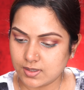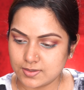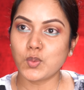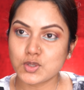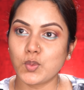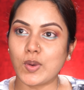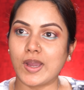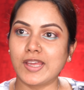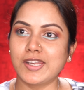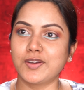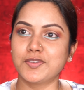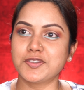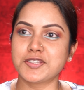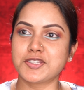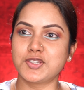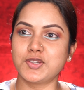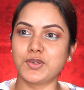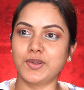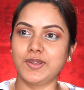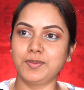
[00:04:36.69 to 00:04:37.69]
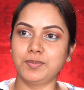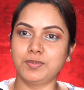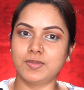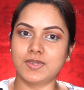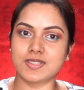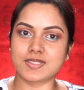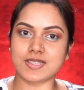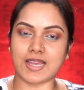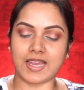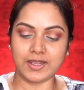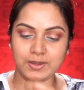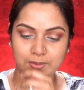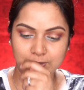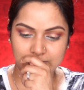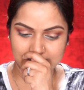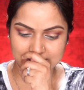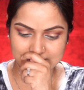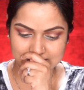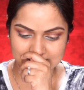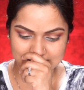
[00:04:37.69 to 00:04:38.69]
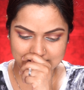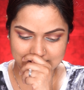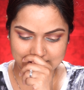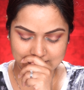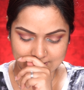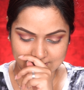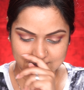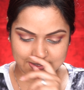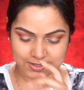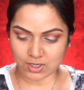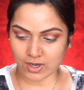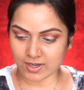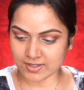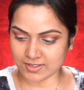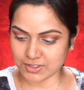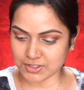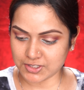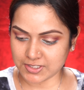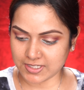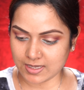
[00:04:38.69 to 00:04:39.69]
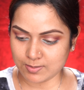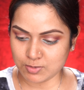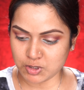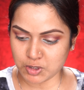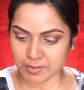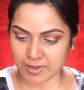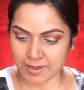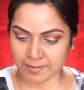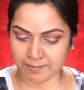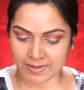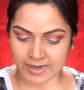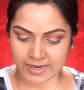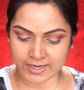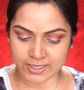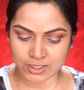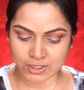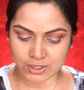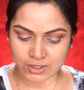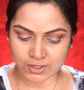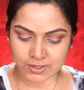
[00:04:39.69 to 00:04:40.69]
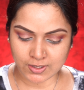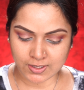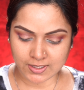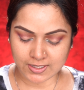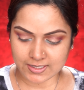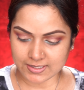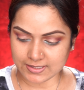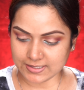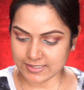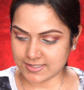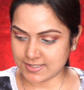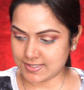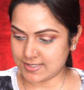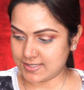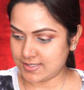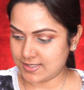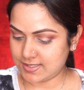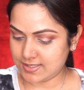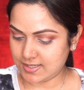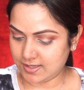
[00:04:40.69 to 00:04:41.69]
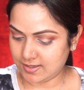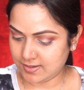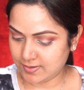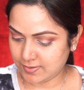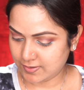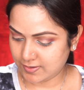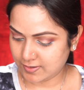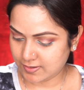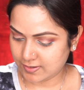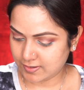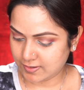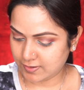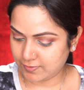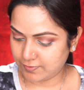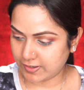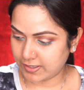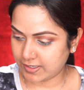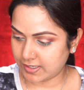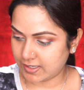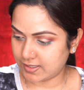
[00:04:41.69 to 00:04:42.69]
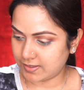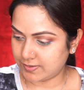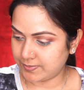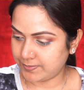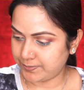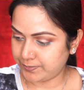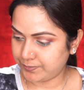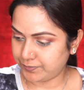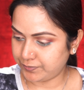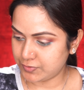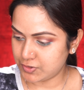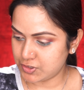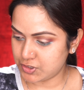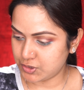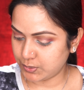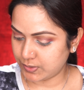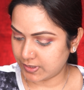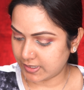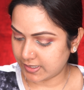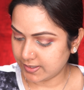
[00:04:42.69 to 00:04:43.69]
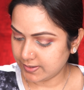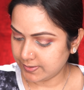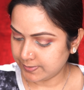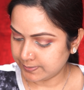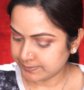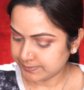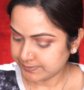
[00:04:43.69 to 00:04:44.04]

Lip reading: So while I was doing this eye look, this thought just came to my mind. Let's see if I can do that.